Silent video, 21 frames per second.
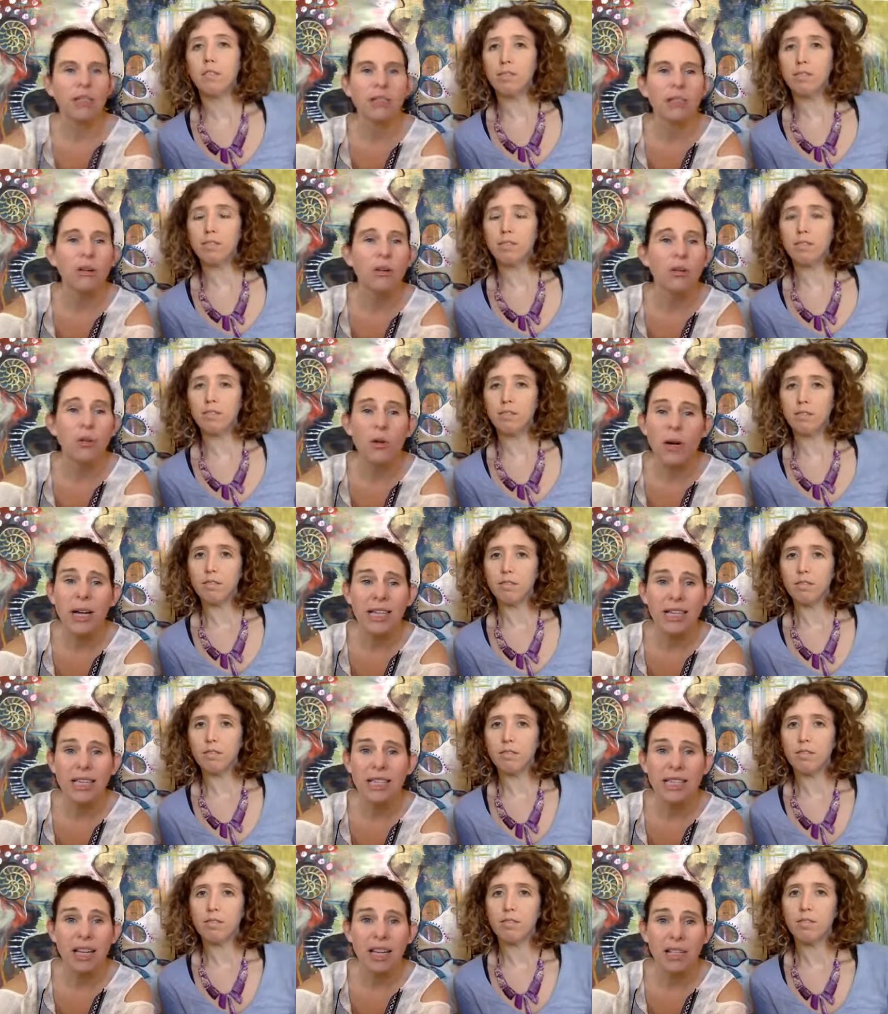Speaker 1: it always
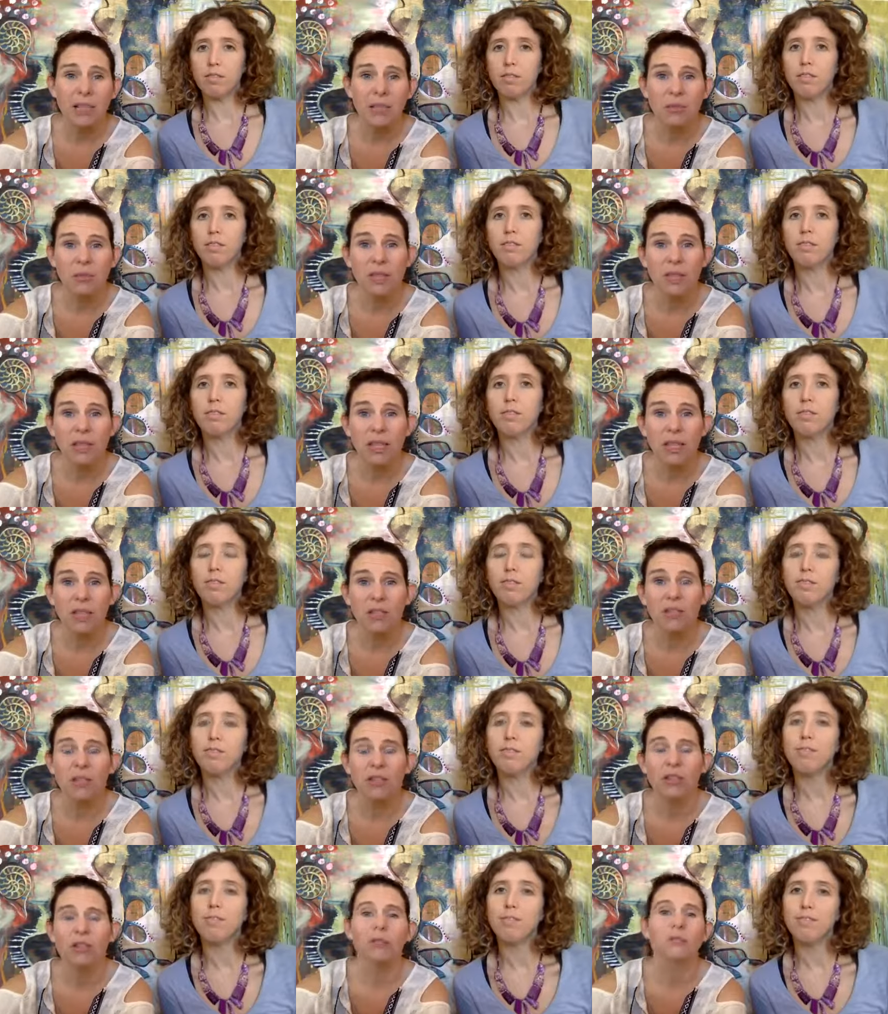starts within. Your
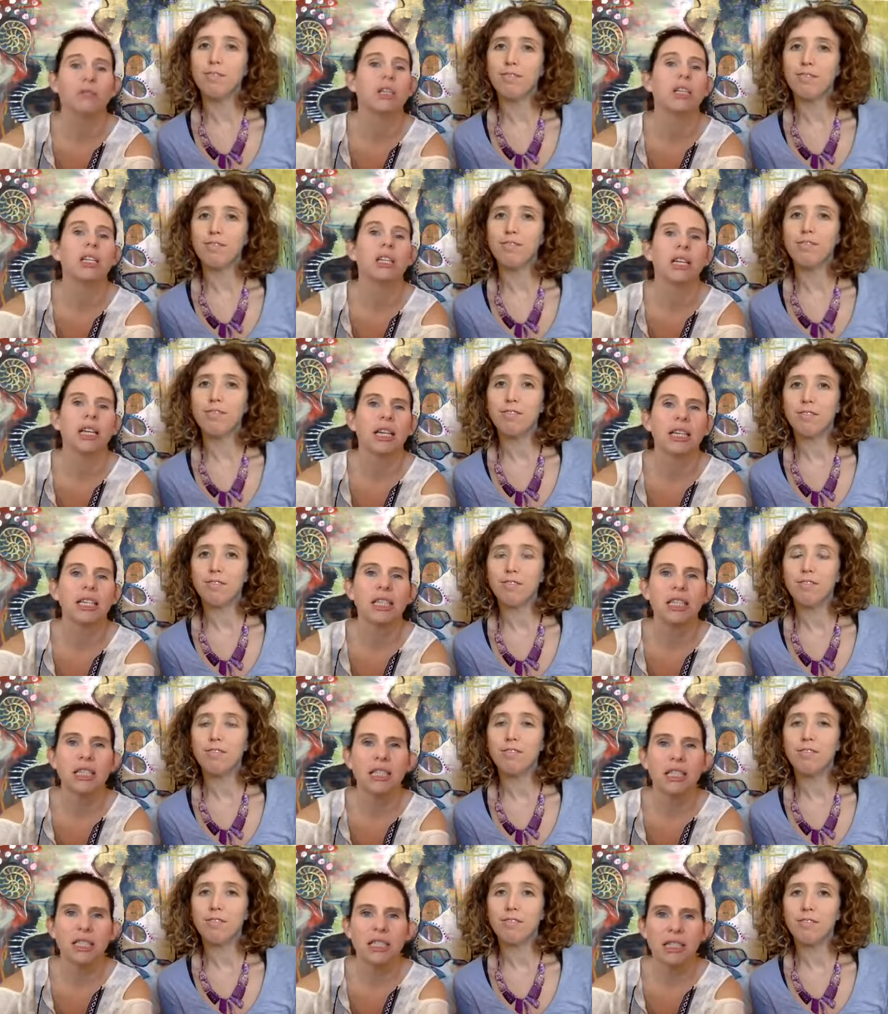
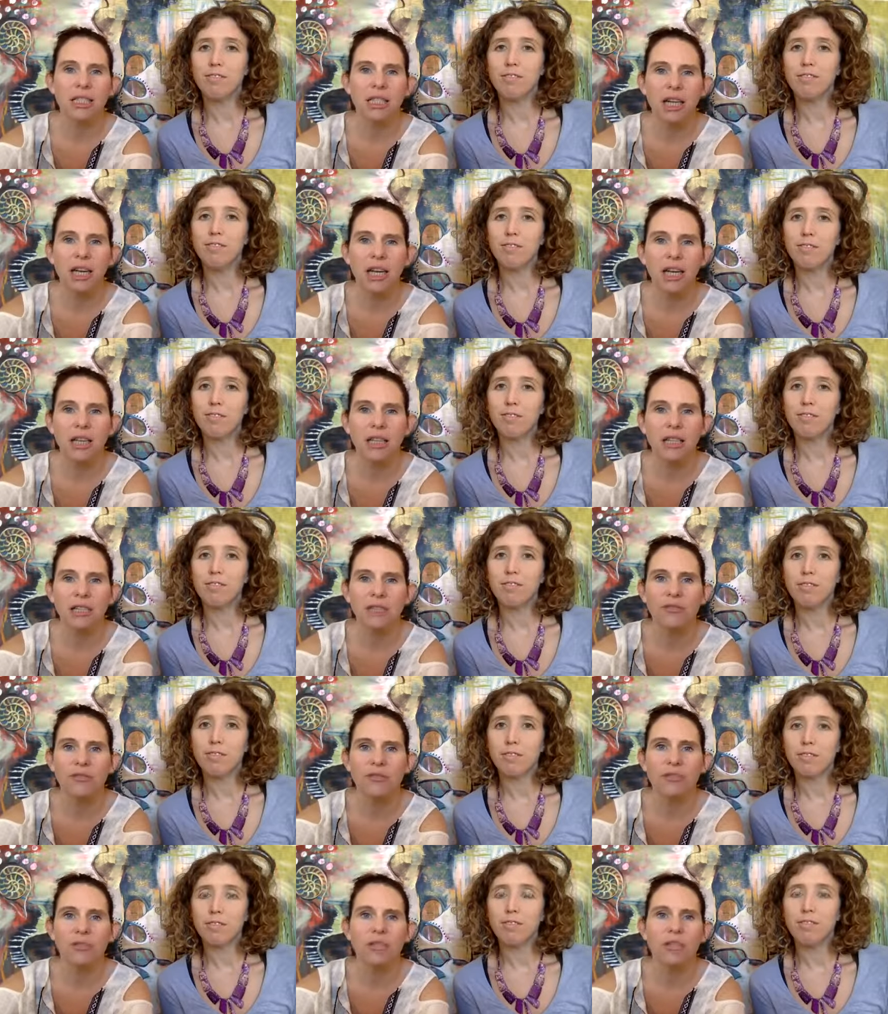communication starts
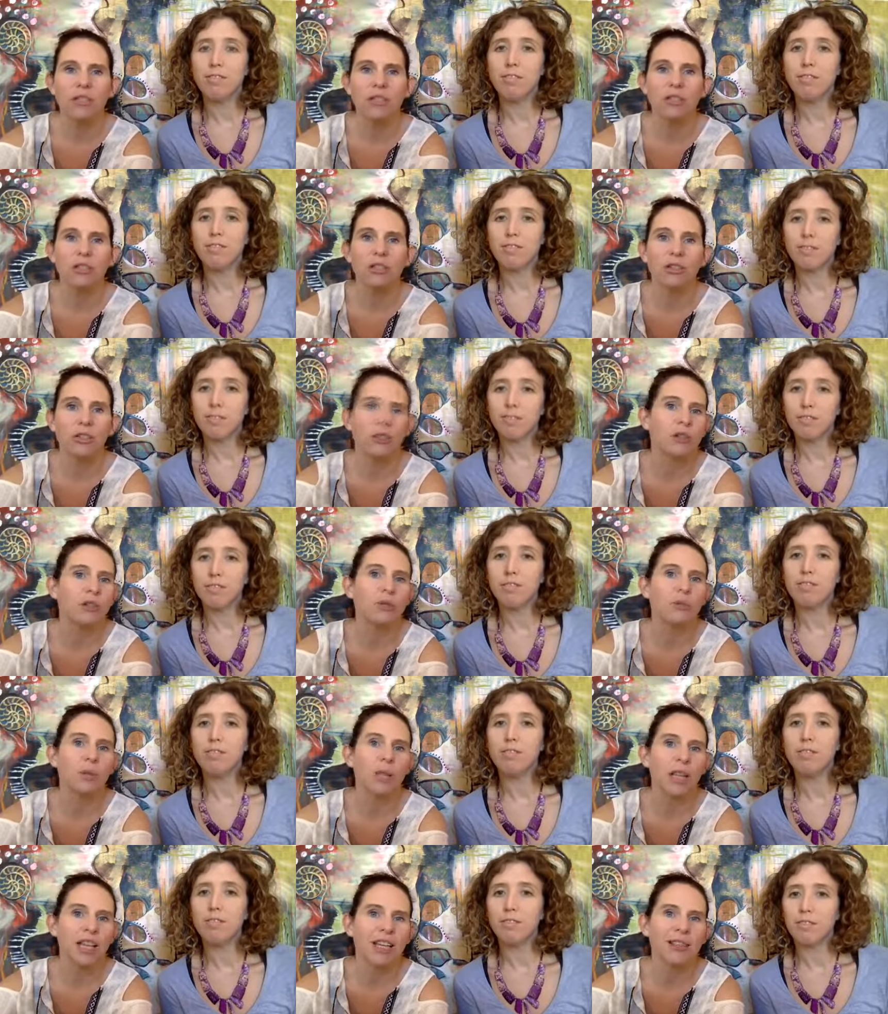from an internal
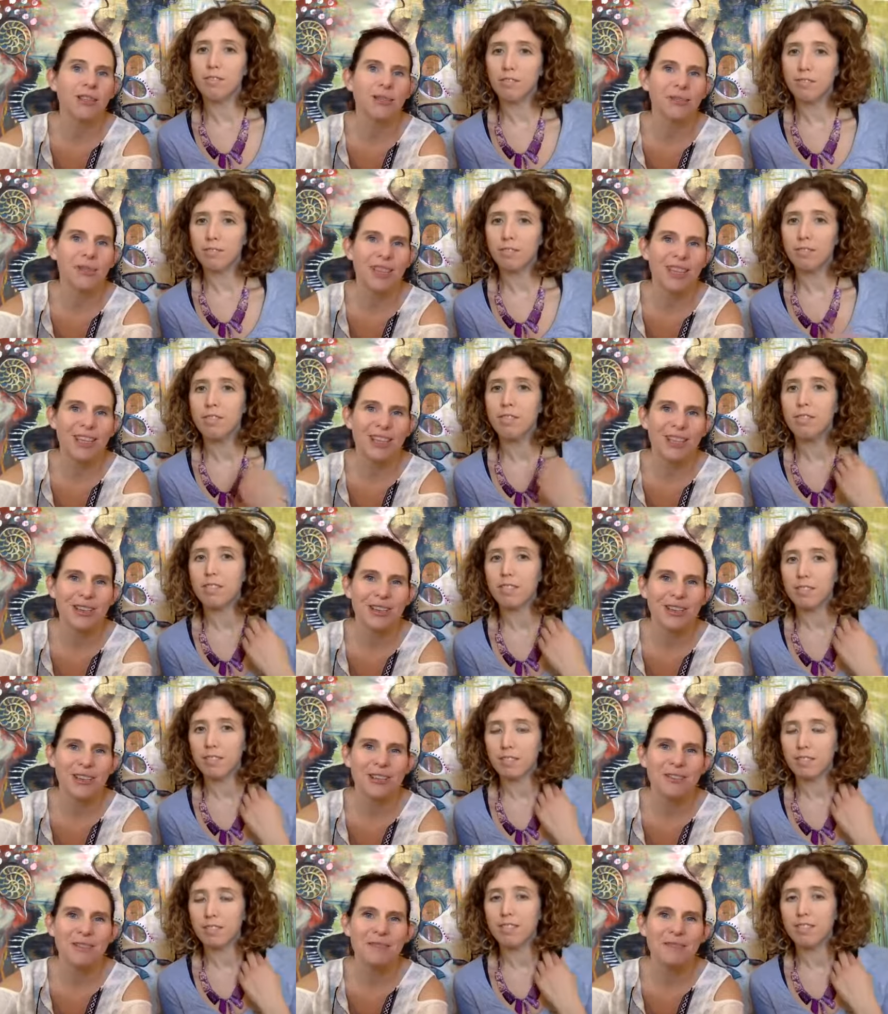place within you.